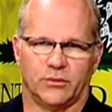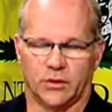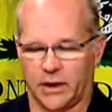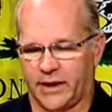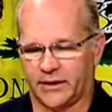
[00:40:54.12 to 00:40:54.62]

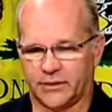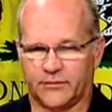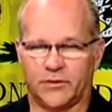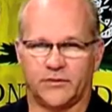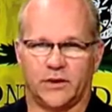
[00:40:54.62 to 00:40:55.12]
relating to
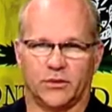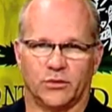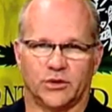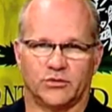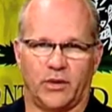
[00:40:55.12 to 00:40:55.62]
fifty-year
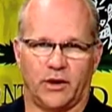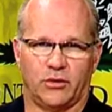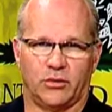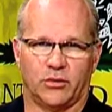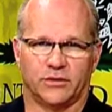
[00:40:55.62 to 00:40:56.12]

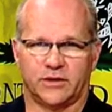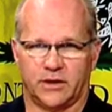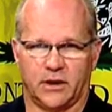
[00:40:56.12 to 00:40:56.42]
restraining orders and